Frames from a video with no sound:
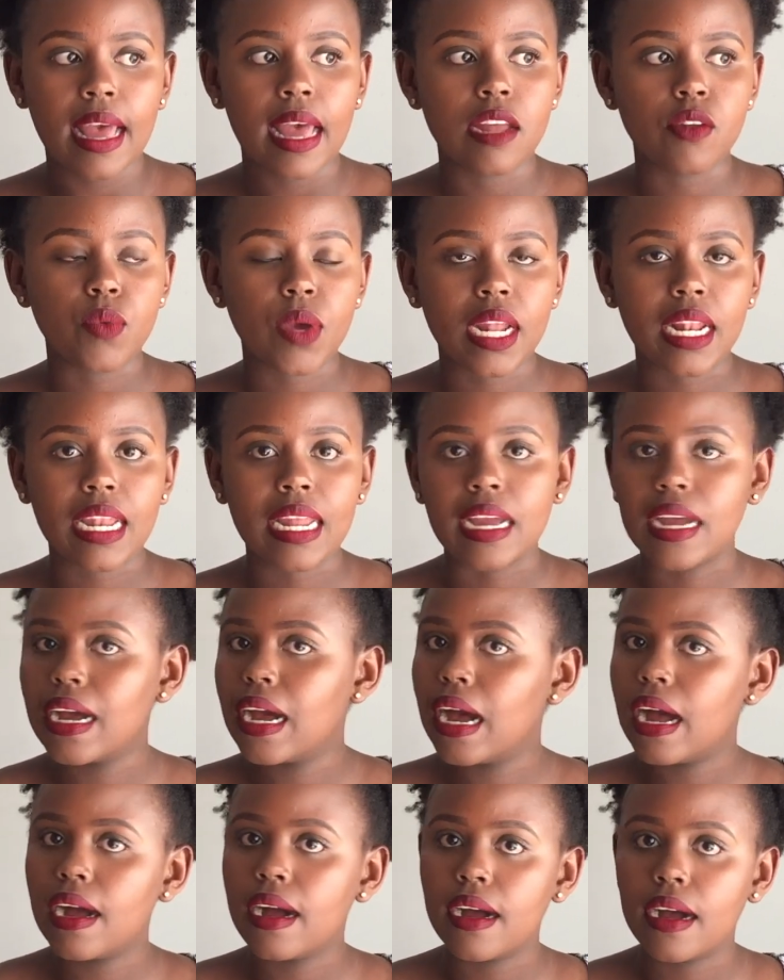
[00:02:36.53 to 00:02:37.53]
And we are like,
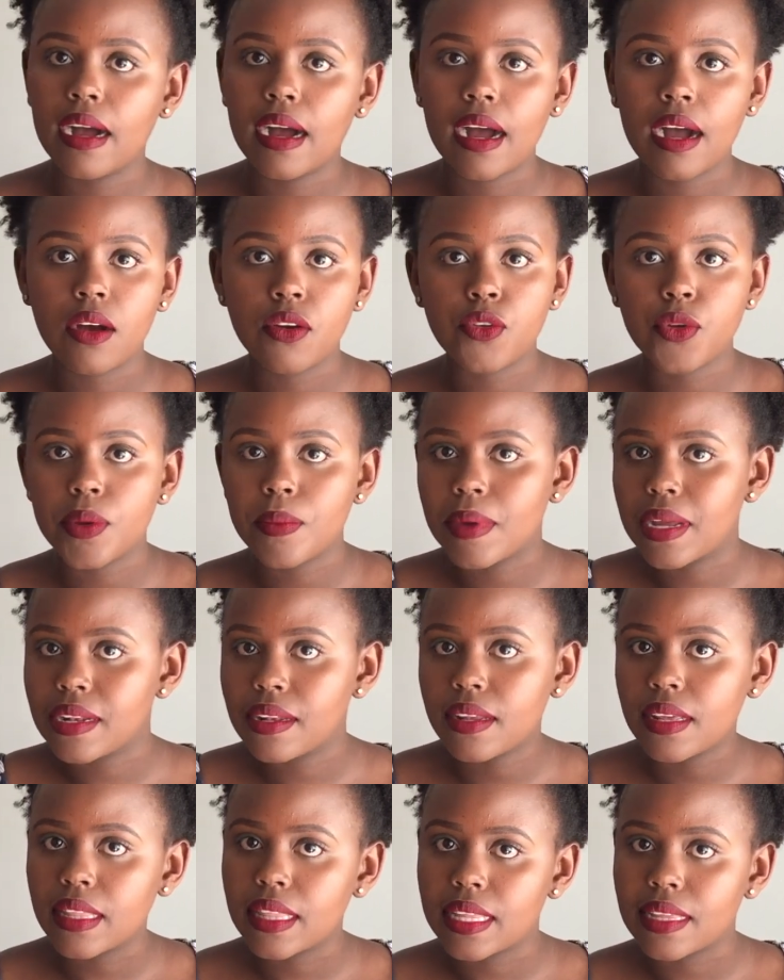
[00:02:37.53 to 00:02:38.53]
how do you
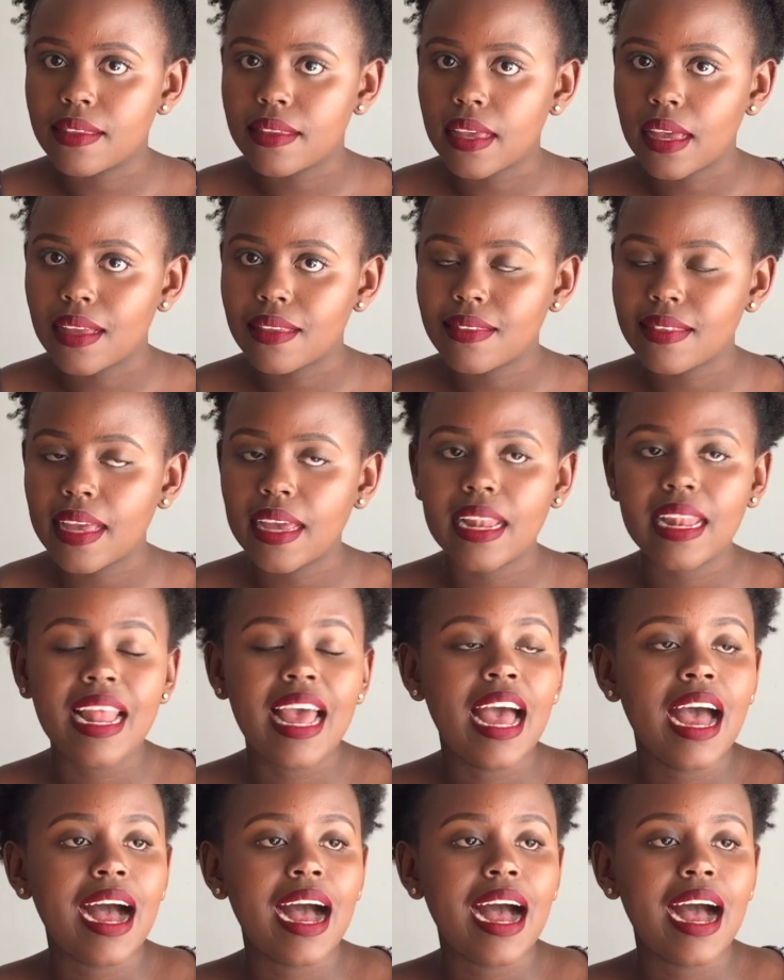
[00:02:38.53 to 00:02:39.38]
maintain this hairstyle?